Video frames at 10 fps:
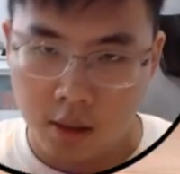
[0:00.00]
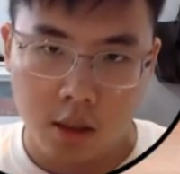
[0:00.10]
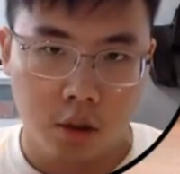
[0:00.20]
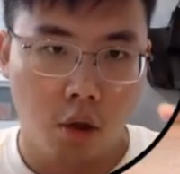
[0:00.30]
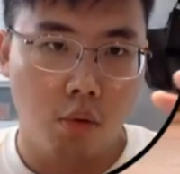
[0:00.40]

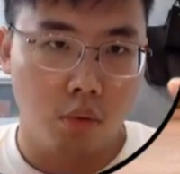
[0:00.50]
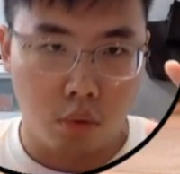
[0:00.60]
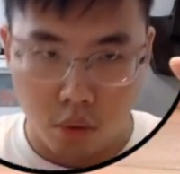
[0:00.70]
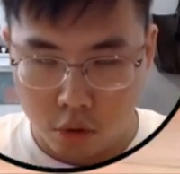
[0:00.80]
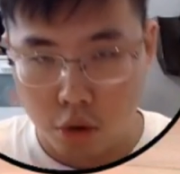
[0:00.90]
So
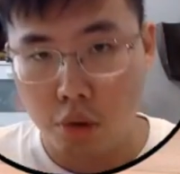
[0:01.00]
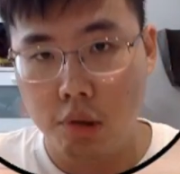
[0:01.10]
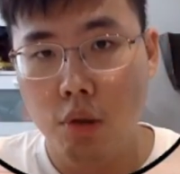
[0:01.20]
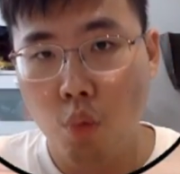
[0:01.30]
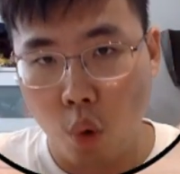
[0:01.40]
should
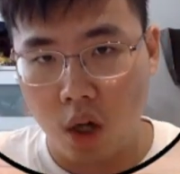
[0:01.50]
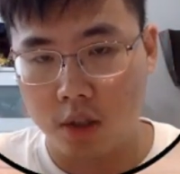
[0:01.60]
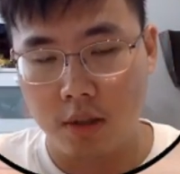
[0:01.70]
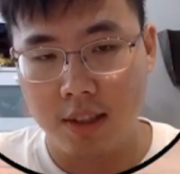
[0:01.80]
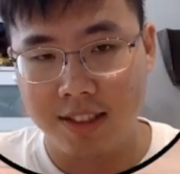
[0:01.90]
you
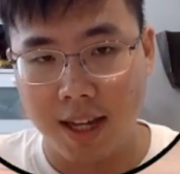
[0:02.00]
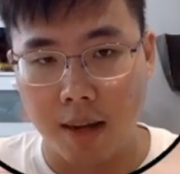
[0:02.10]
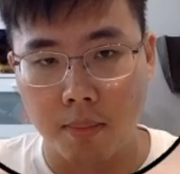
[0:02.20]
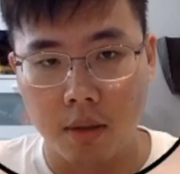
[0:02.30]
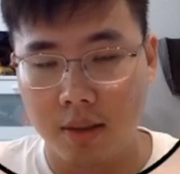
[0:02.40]
watch this
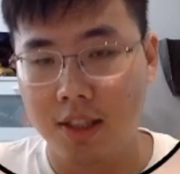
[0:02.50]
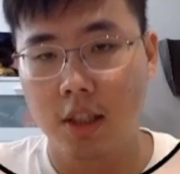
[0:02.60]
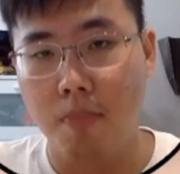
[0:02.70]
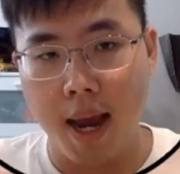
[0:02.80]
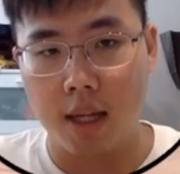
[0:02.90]

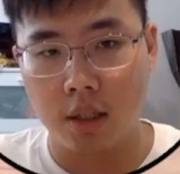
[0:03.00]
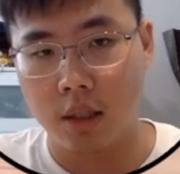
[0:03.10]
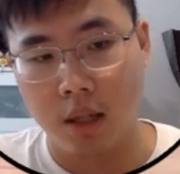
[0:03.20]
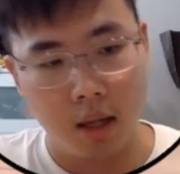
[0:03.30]
match?